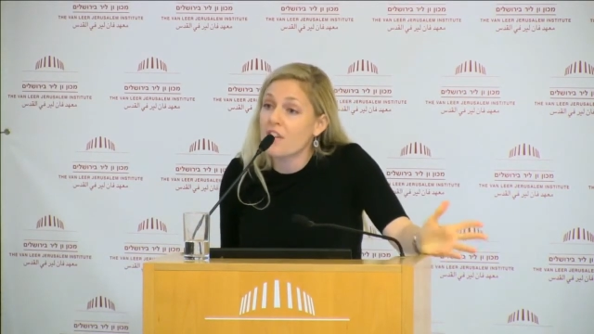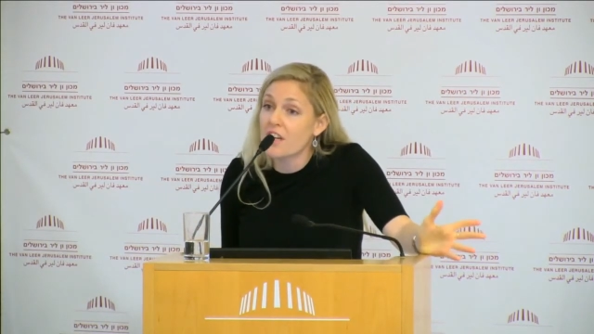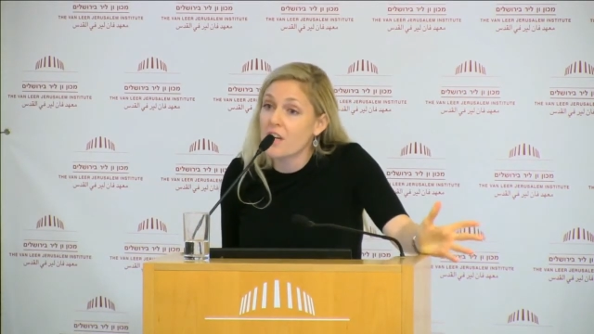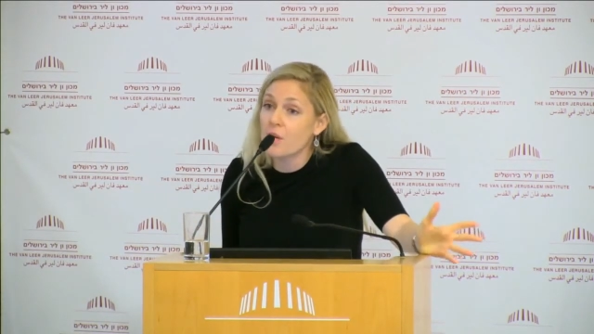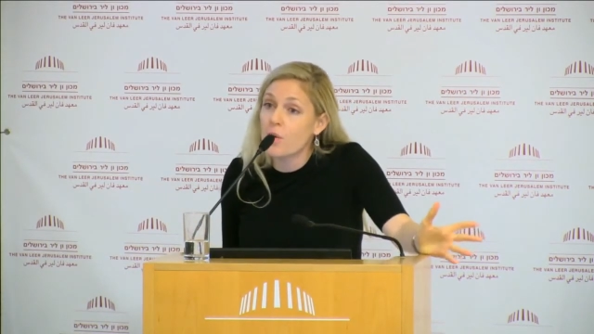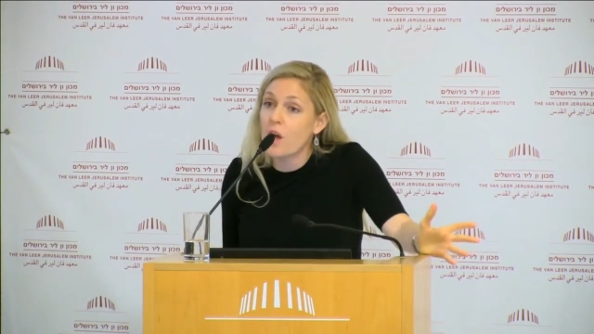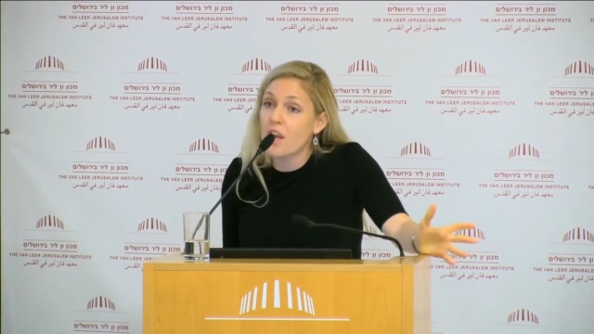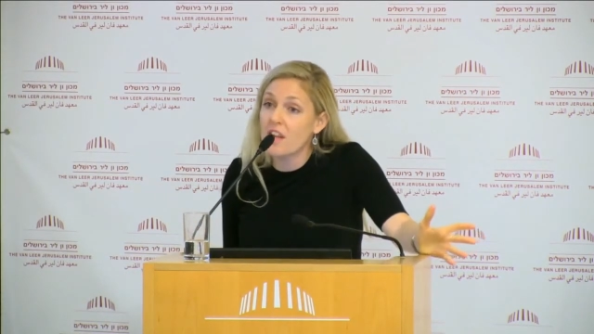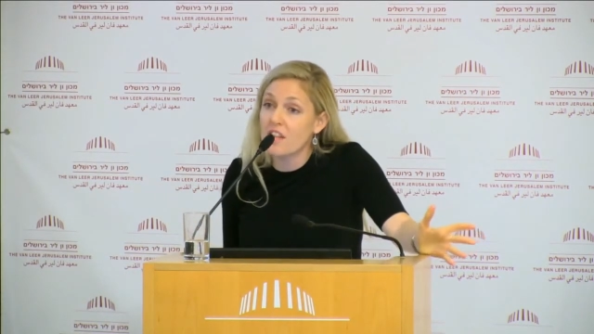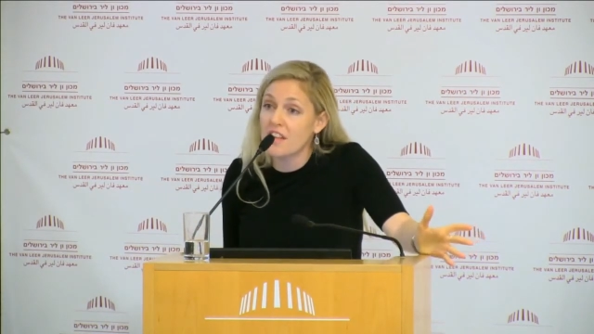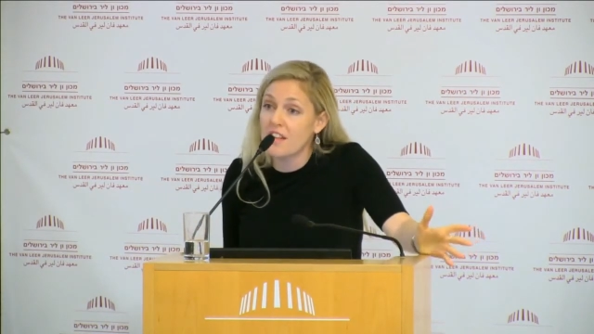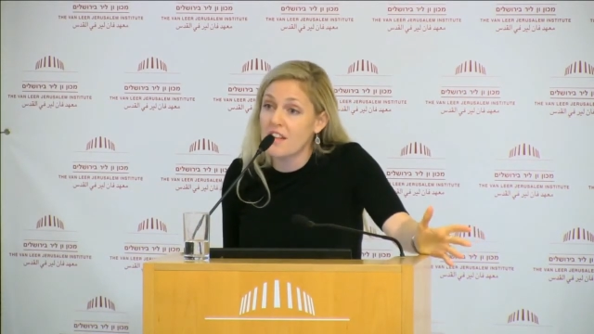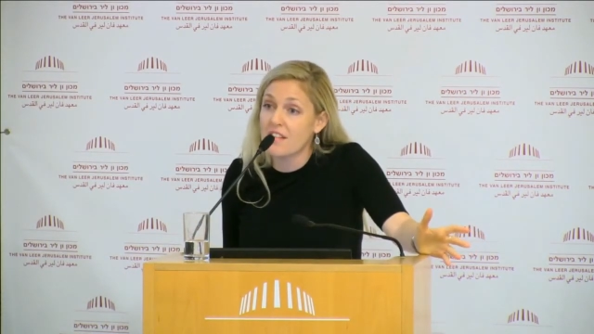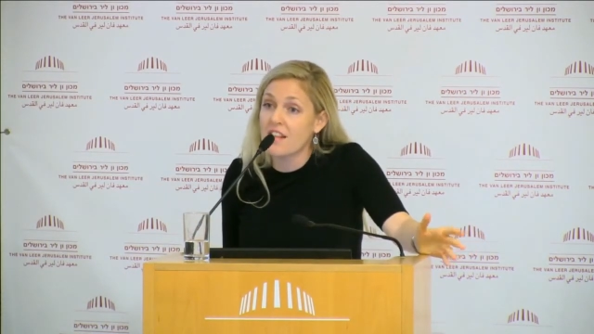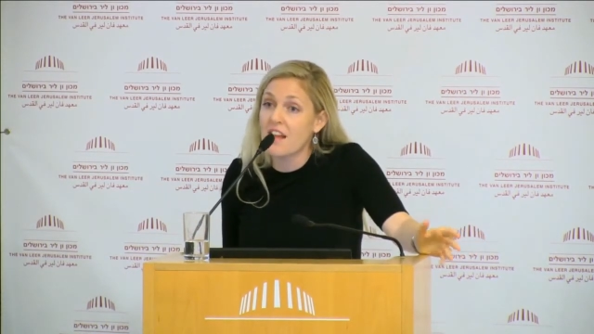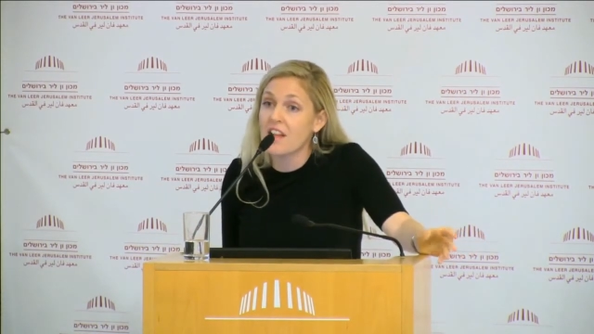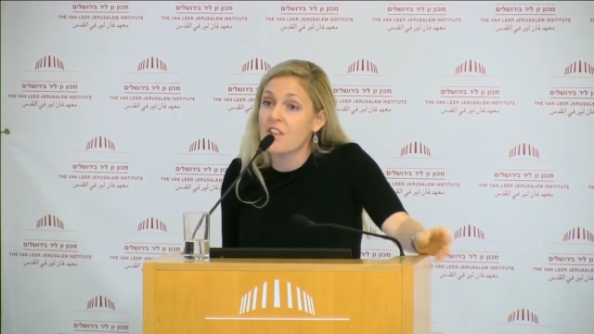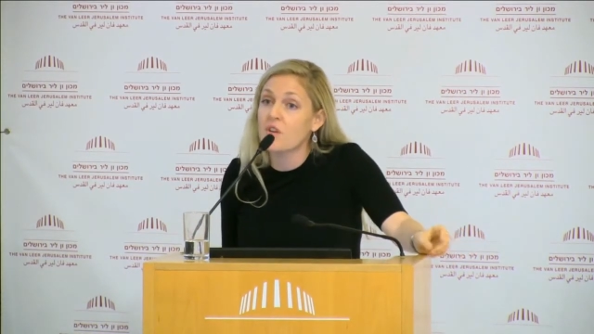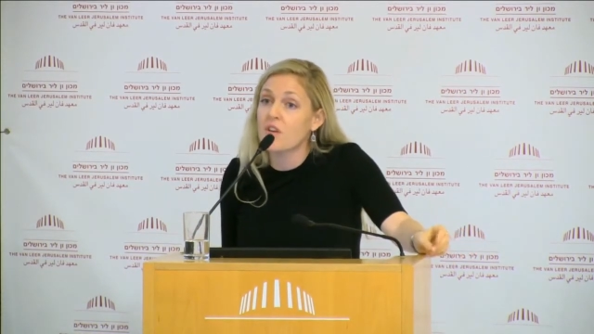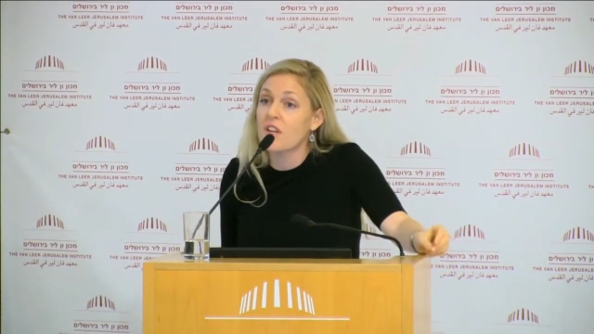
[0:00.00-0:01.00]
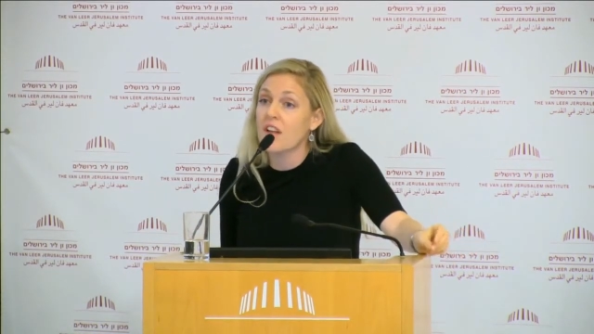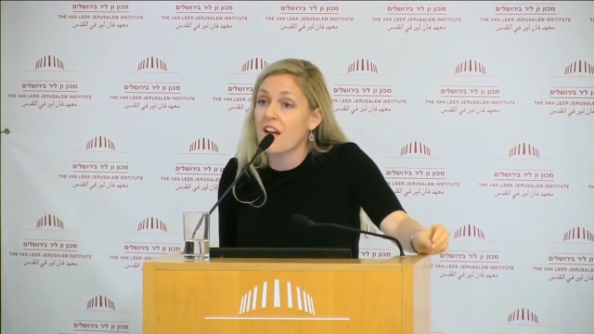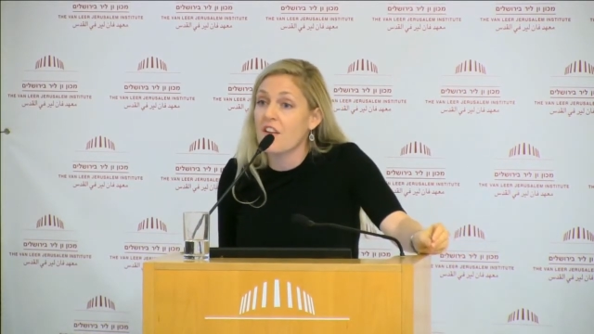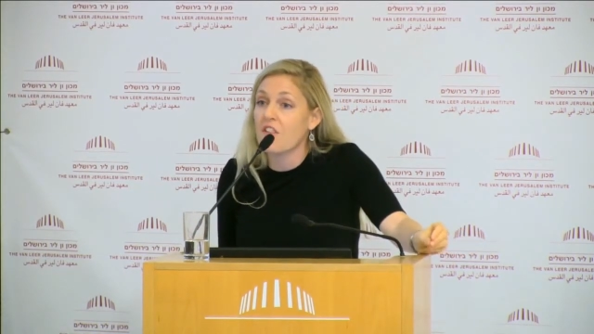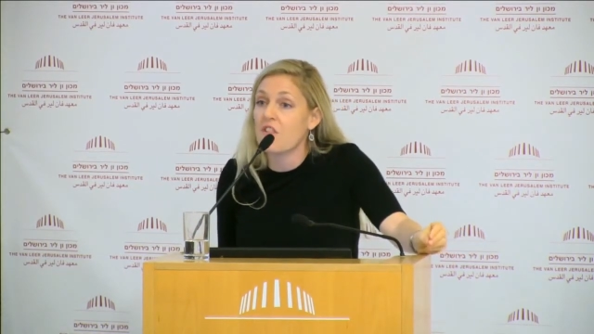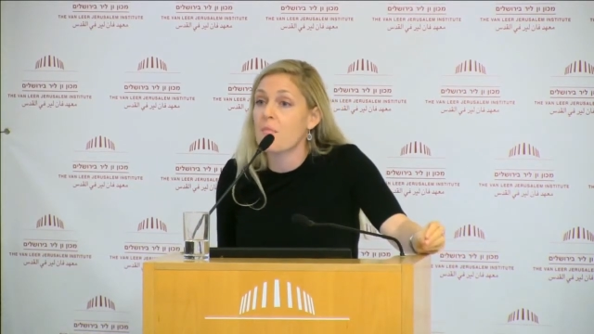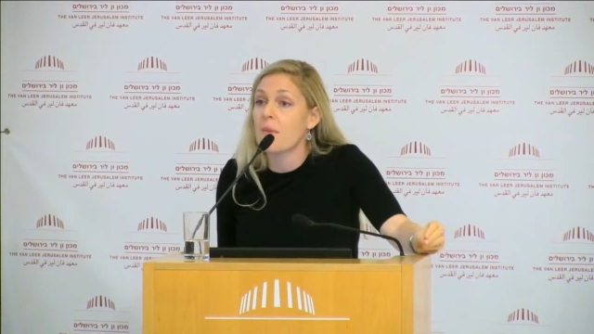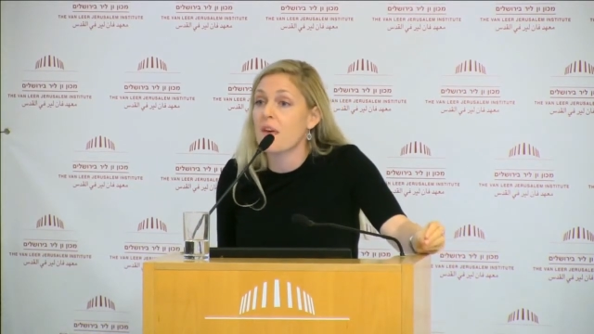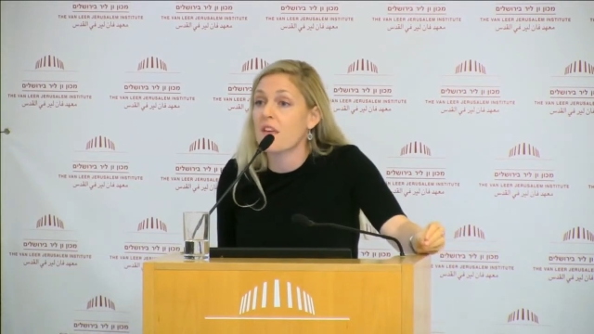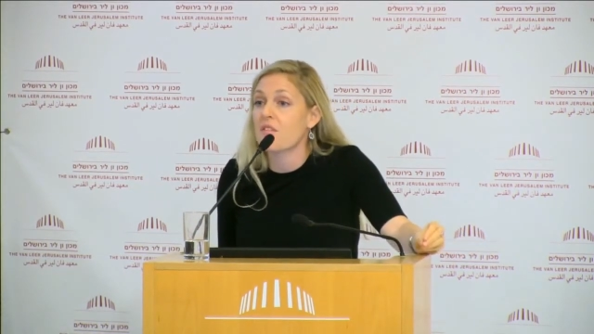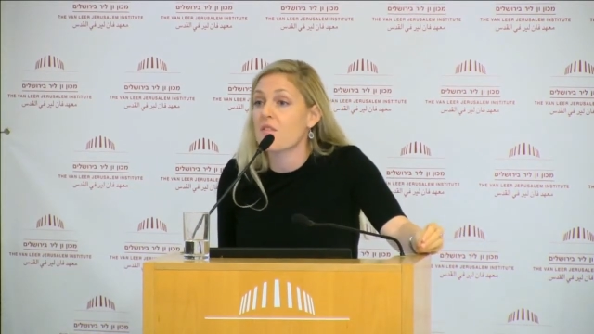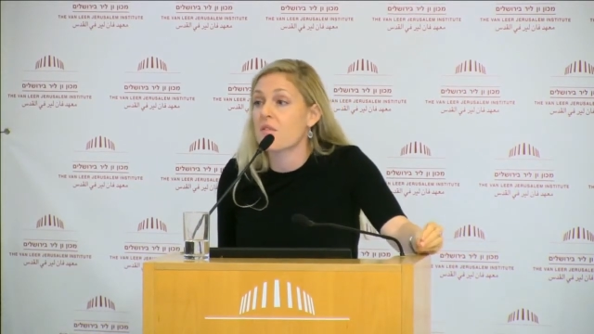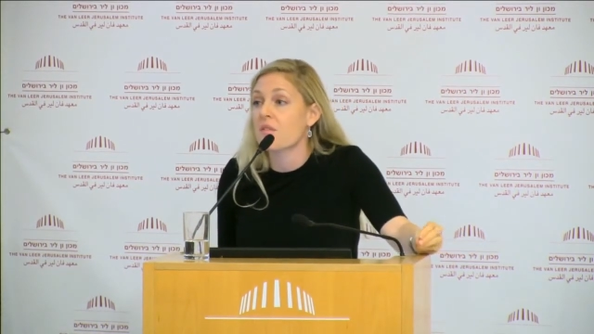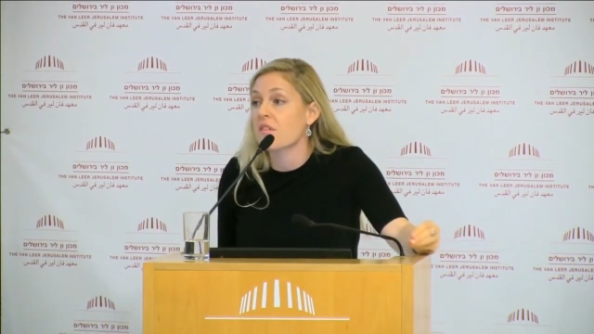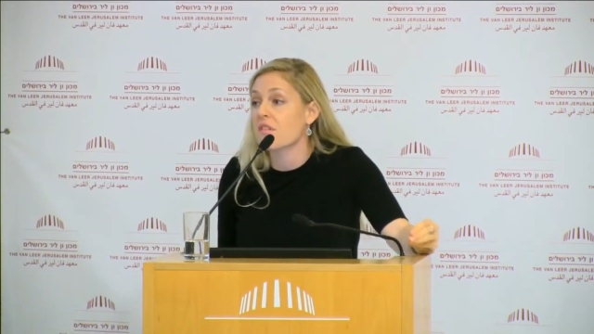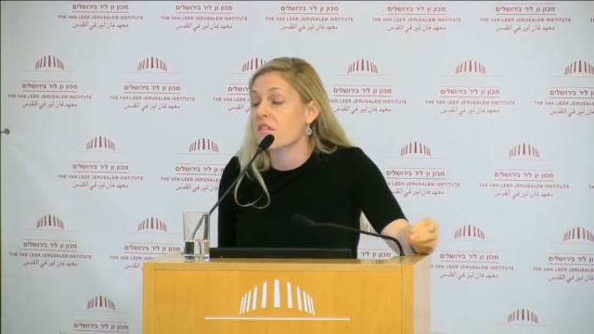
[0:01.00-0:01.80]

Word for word: inequalities and you can actually make the,